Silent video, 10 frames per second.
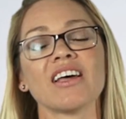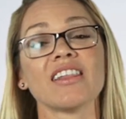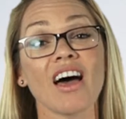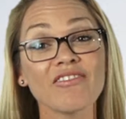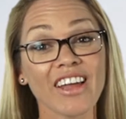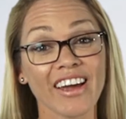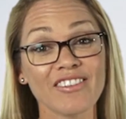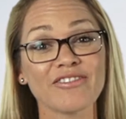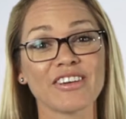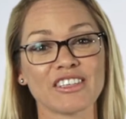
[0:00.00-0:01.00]
Love
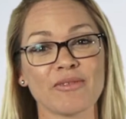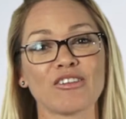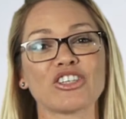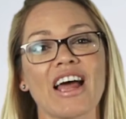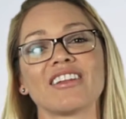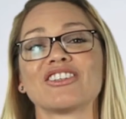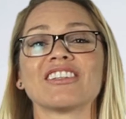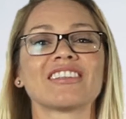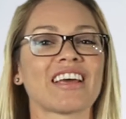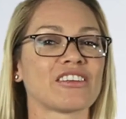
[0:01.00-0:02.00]
Life is about challenging the
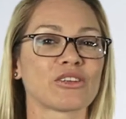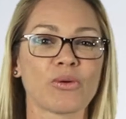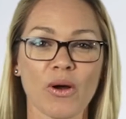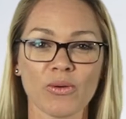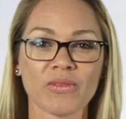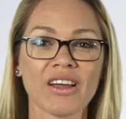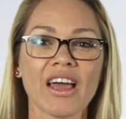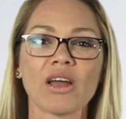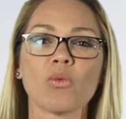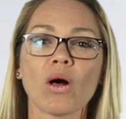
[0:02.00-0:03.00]
status quo
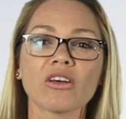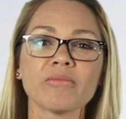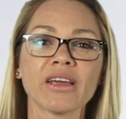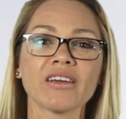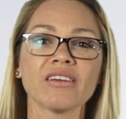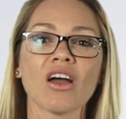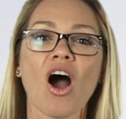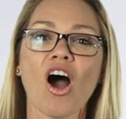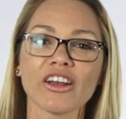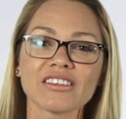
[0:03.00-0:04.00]
and welcoming
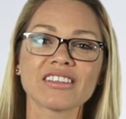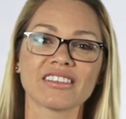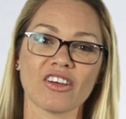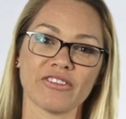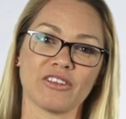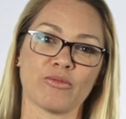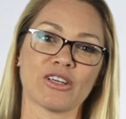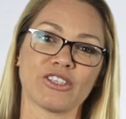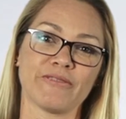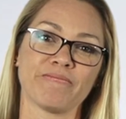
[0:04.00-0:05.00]
honest
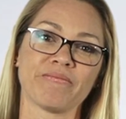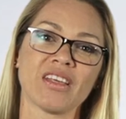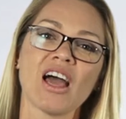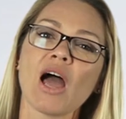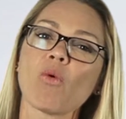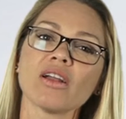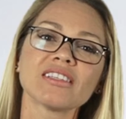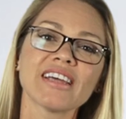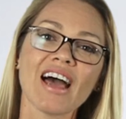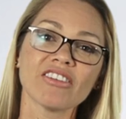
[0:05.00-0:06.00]
self-expression. I want us
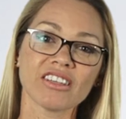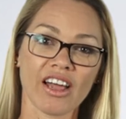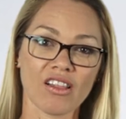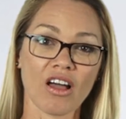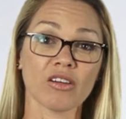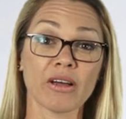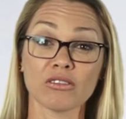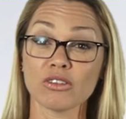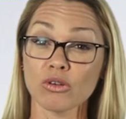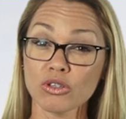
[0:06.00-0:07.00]
to have a dialogue about
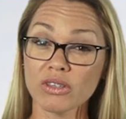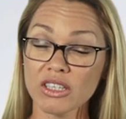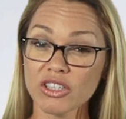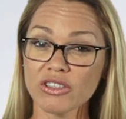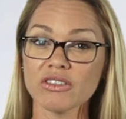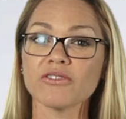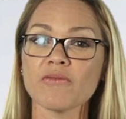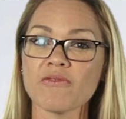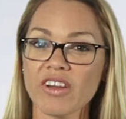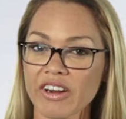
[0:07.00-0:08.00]
social issues
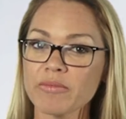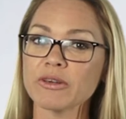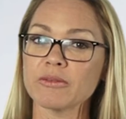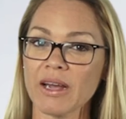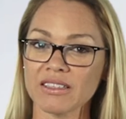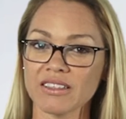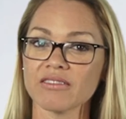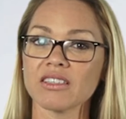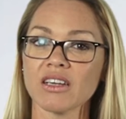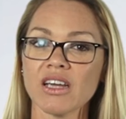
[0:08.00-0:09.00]
from varied
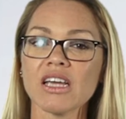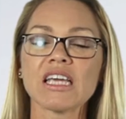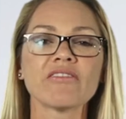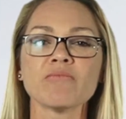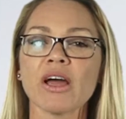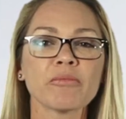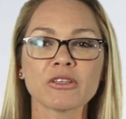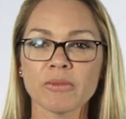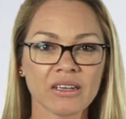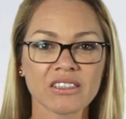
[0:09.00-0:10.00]
perspectives. Even my
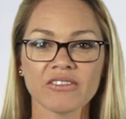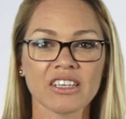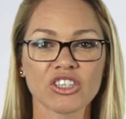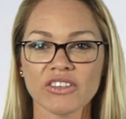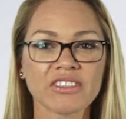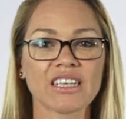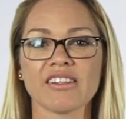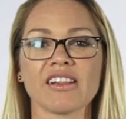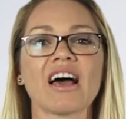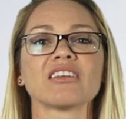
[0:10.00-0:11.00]
perspective has shifted in
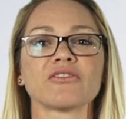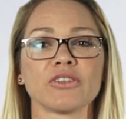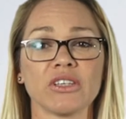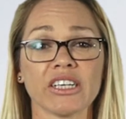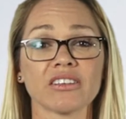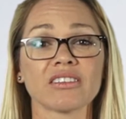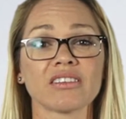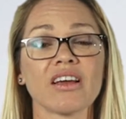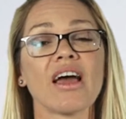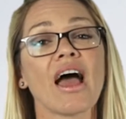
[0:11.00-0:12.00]
the last few years,
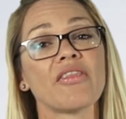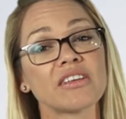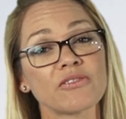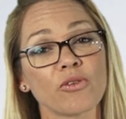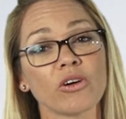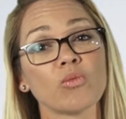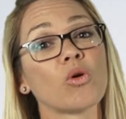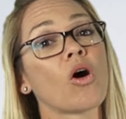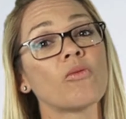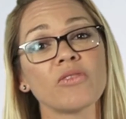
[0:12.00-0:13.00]
and this forum will
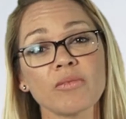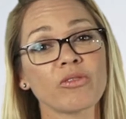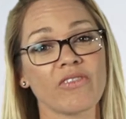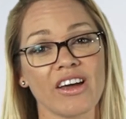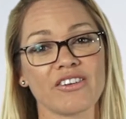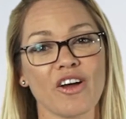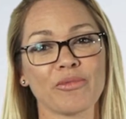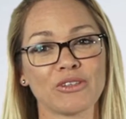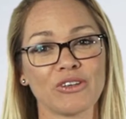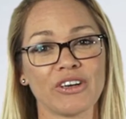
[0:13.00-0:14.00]
hopefully provide an
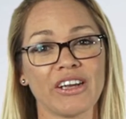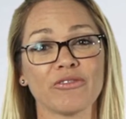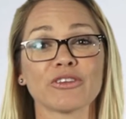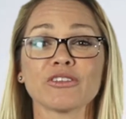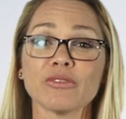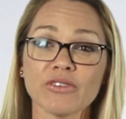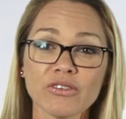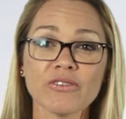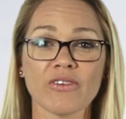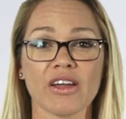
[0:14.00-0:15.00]
opportunity for some of you
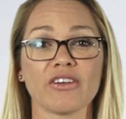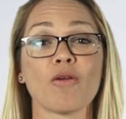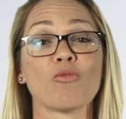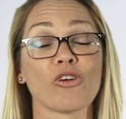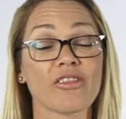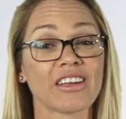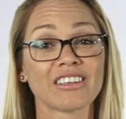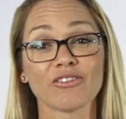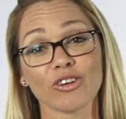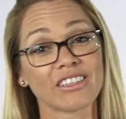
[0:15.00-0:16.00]
to find a more
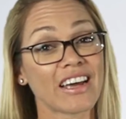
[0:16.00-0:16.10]
authentic voice